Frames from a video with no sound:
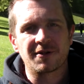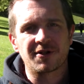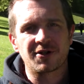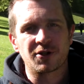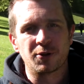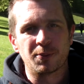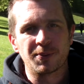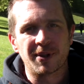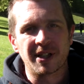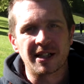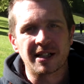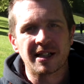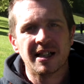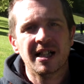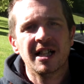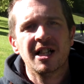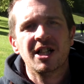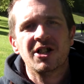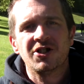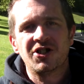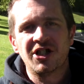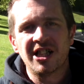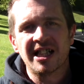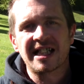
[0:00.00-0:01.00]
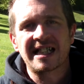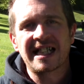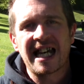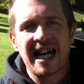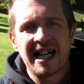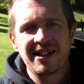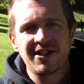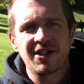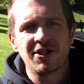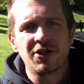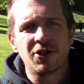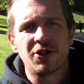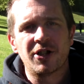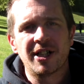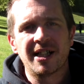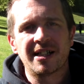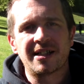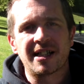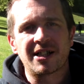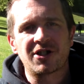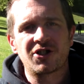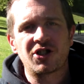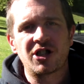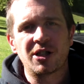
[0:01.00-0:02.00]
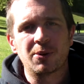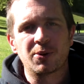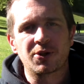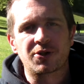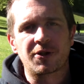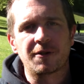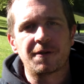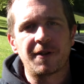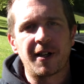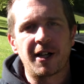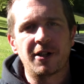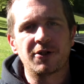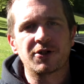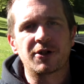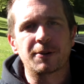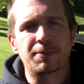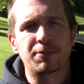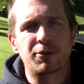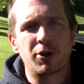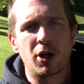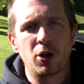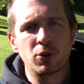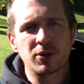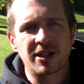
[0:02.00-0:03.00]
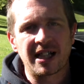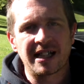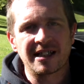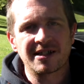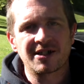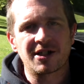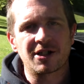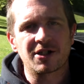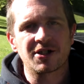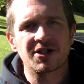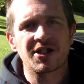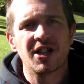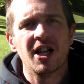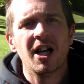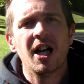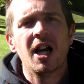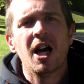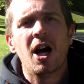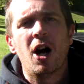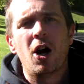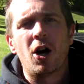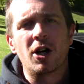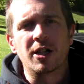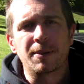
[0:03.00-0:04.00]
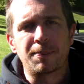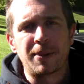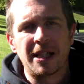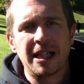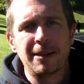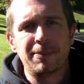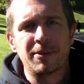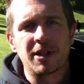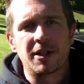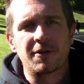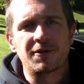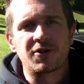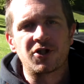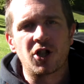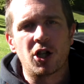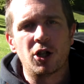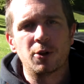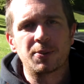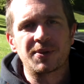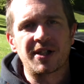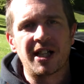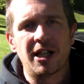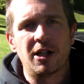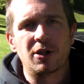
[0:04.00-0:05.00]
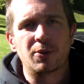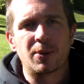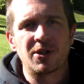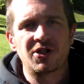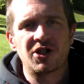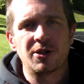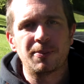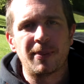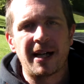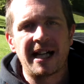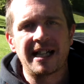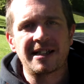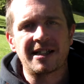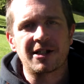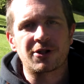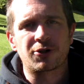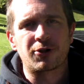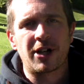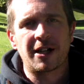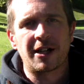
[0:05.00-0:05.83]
of something. She again denied that she was referring to protesters or the people of Jobstown when she made this